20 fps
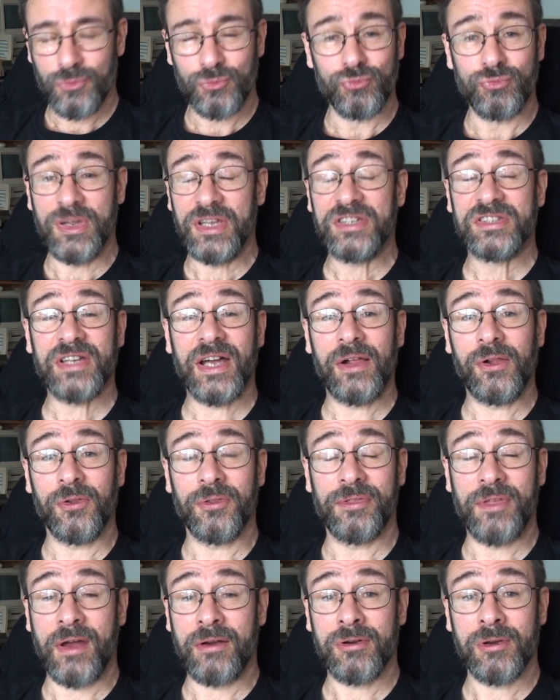retail
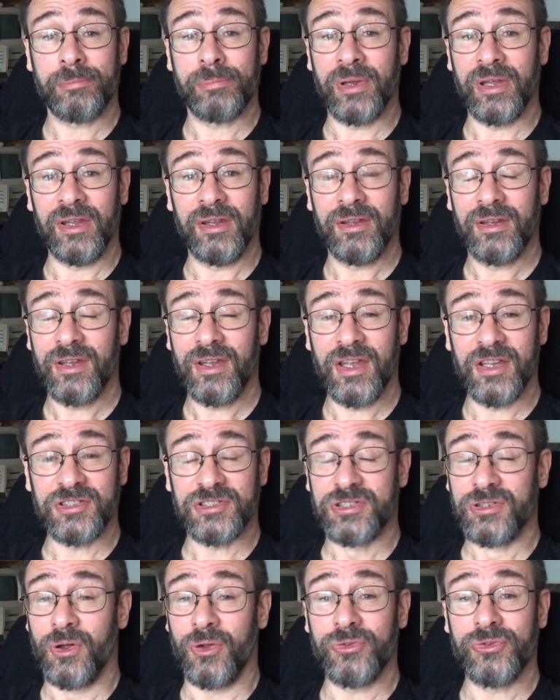therapy.
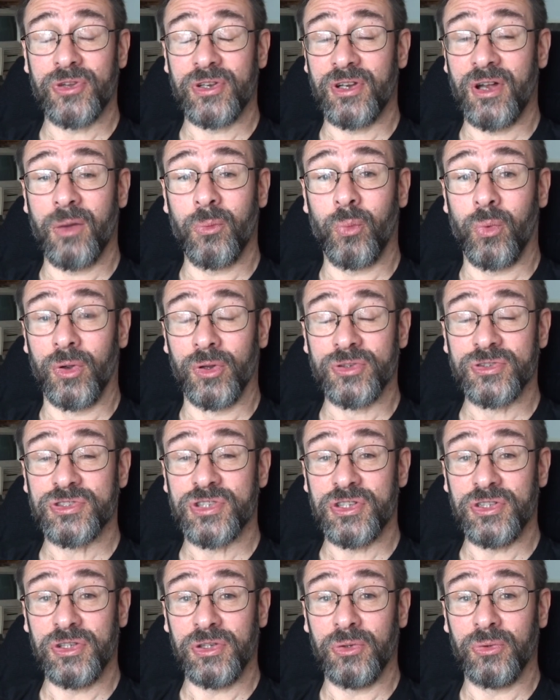It's not that I want
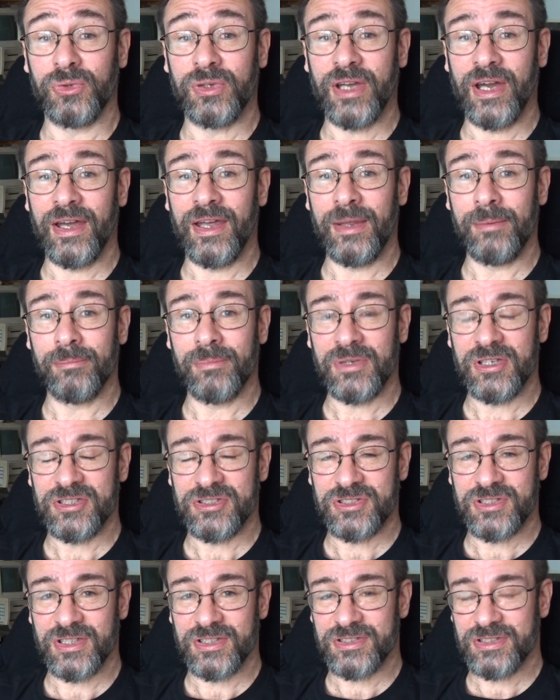a new game, it's
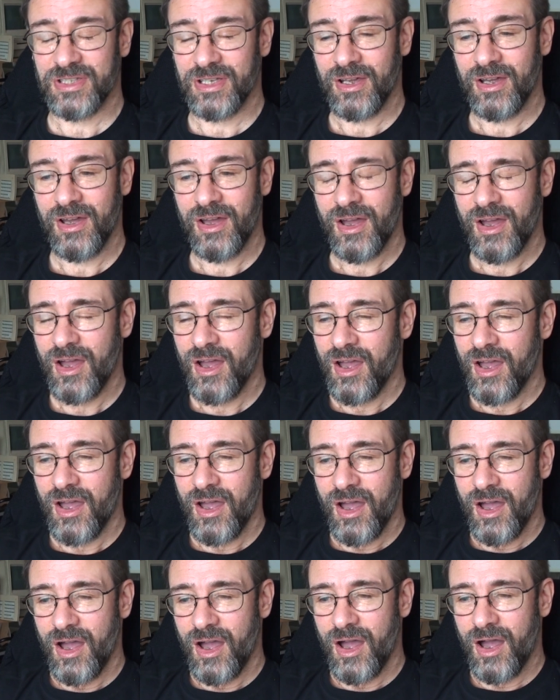just
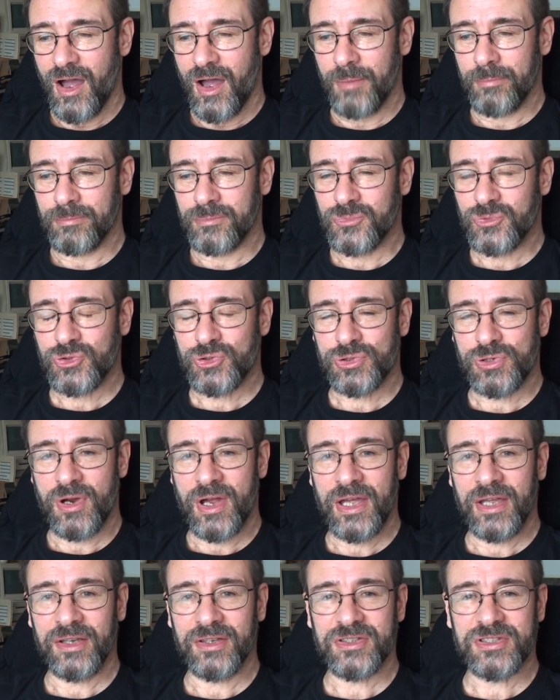I'm
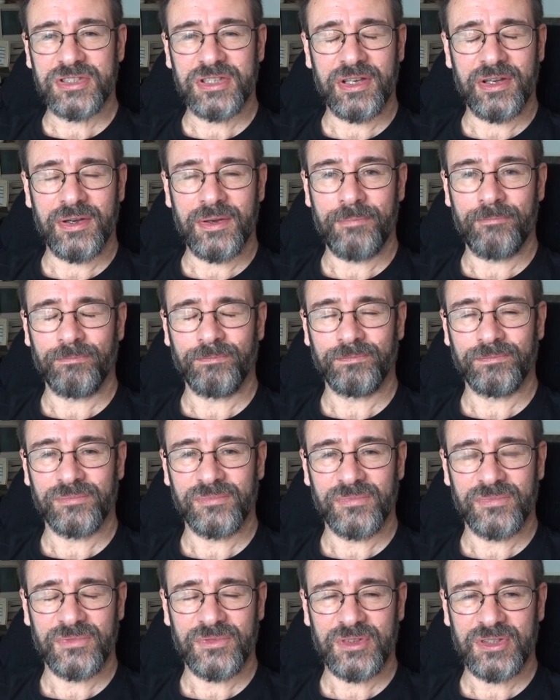trying to
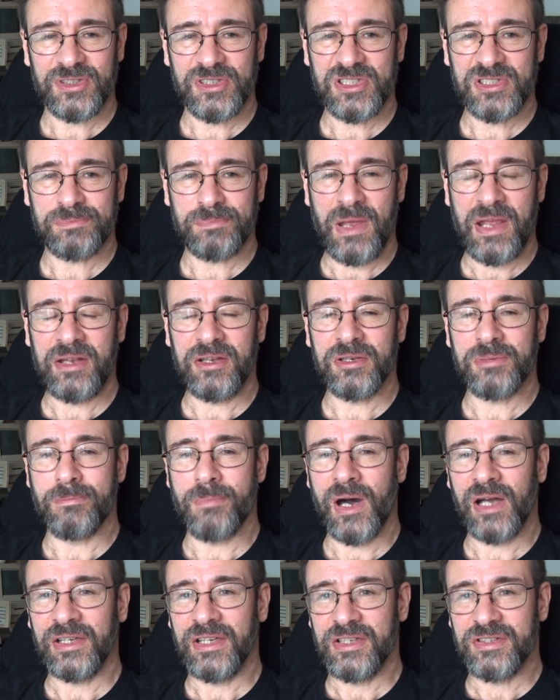spend
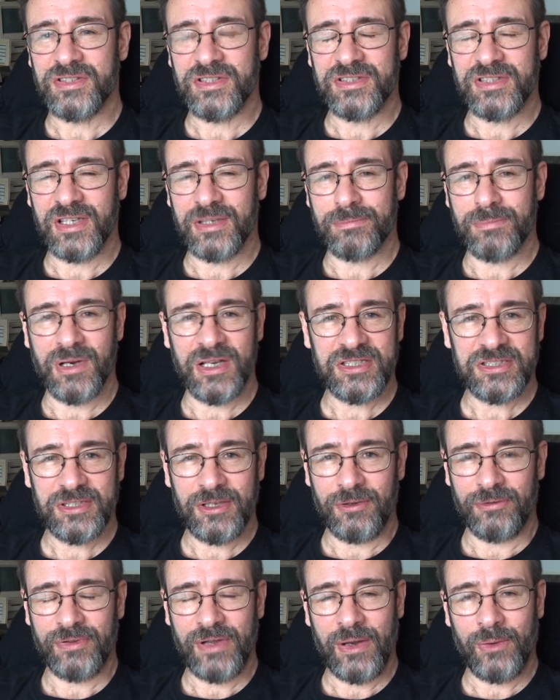money to dig
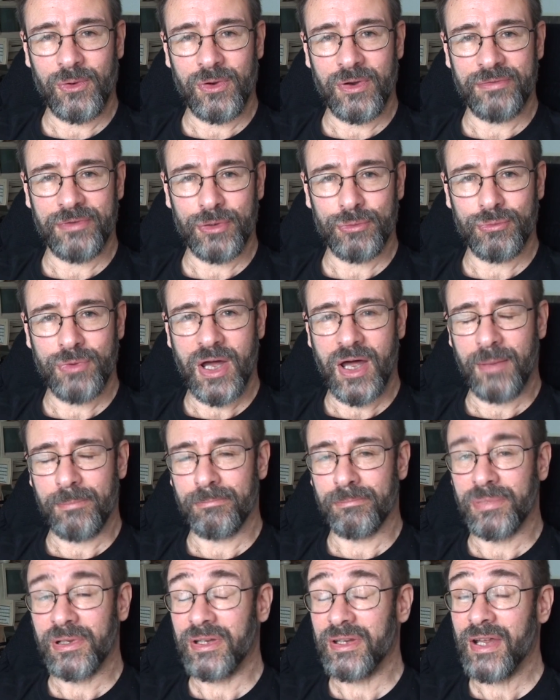myself out of a rut,
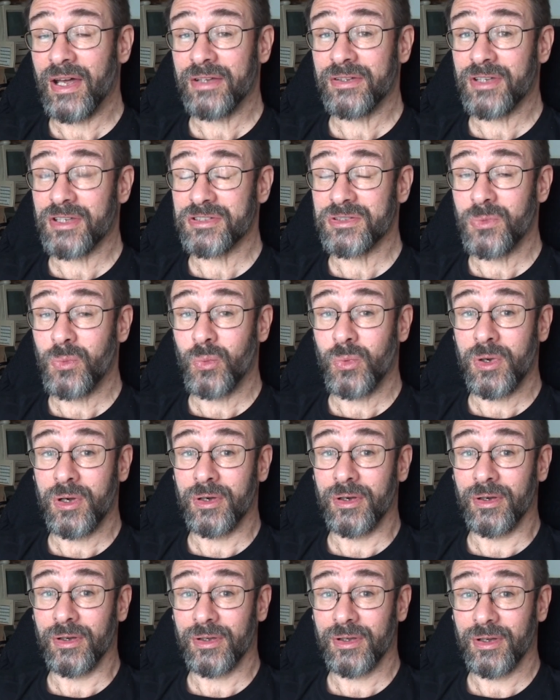but that doesn't
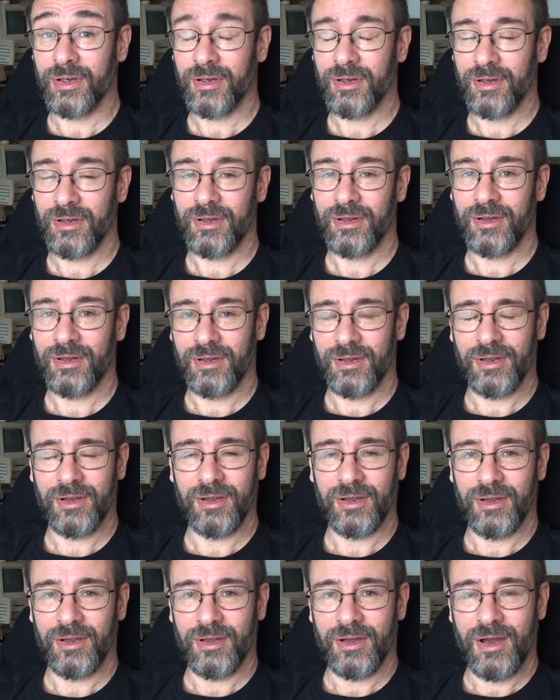work.
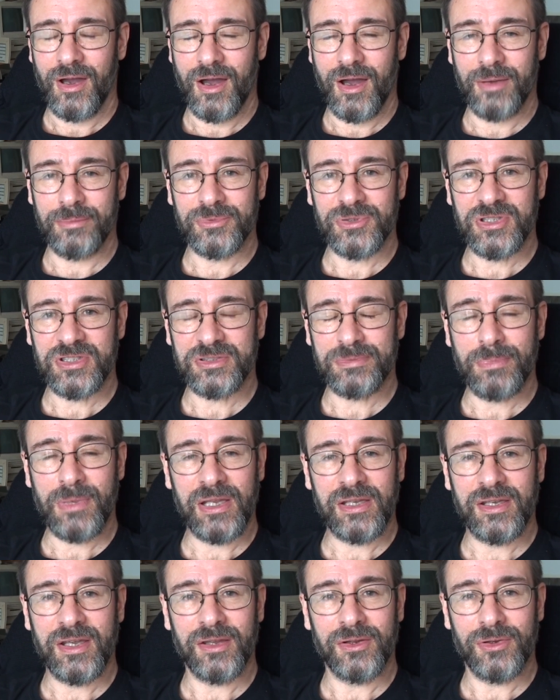I'm just
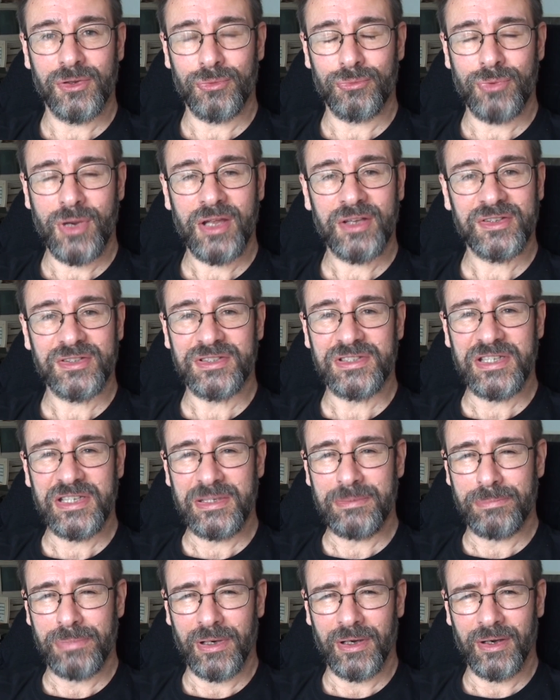making the rut
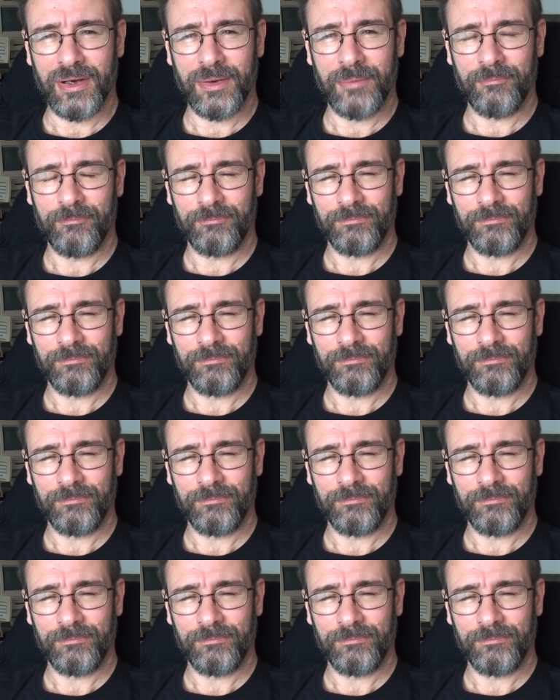deeper.